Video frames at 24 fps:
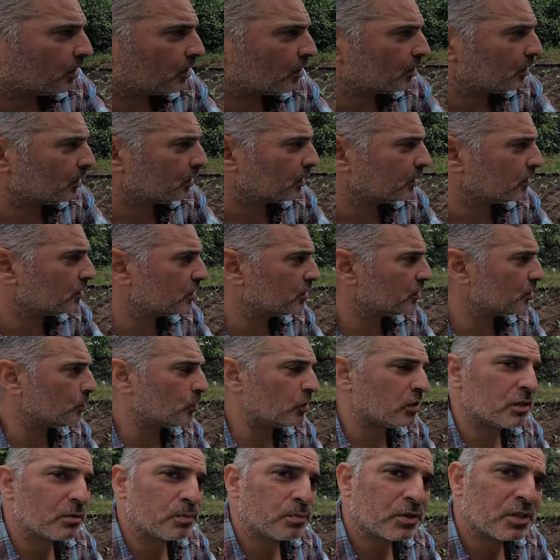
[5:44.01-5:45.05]
Going to continue
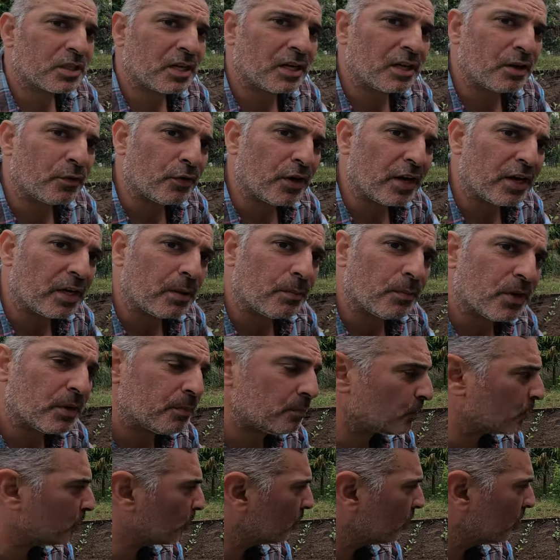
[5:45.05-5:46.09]
on, it's starting to rain a
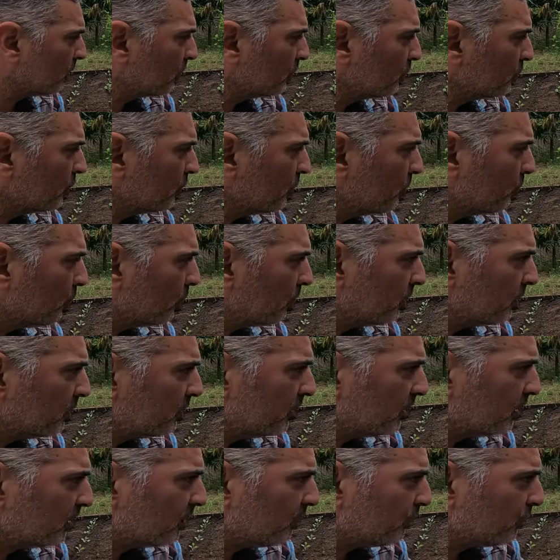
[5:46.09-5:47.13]
bit, but I'm going to continue on and
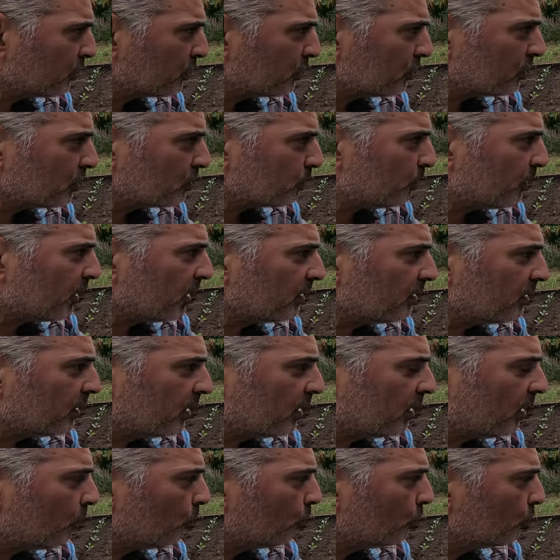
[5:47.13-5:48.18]
dig in the rest of this bed,
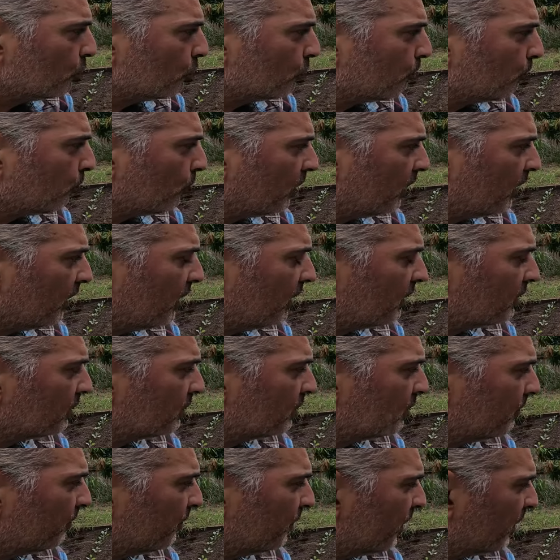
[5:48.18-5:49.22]
and I will
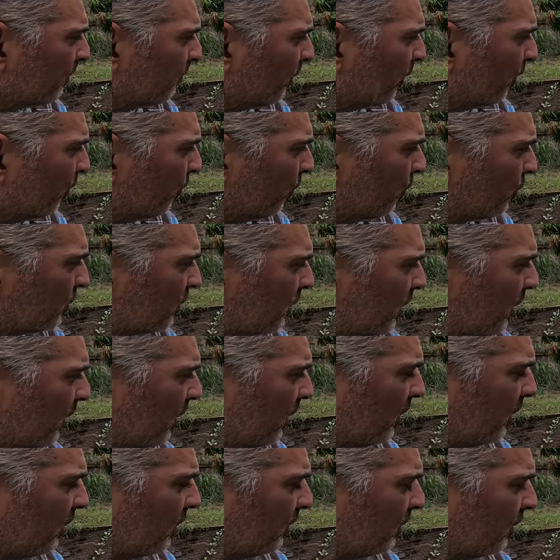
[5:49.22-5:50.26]
plant, and my thoughts
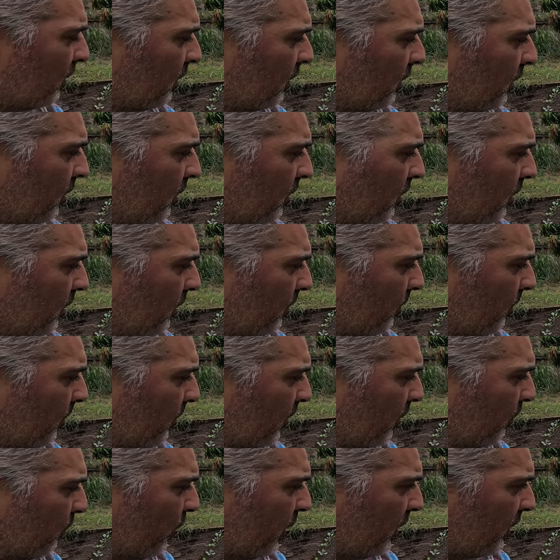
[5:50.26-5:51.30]
are,
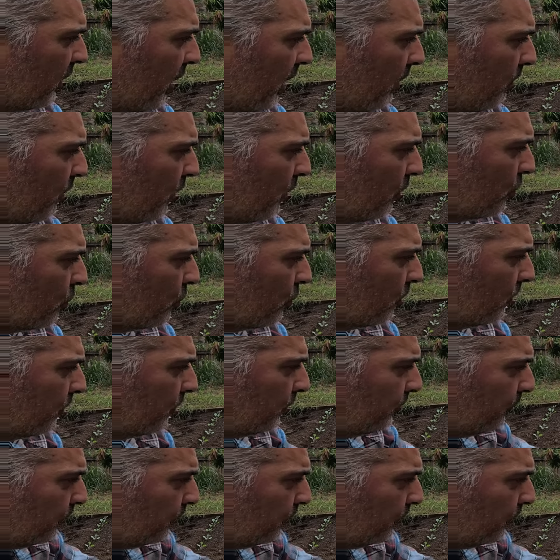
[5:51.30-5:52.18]
red cabbage,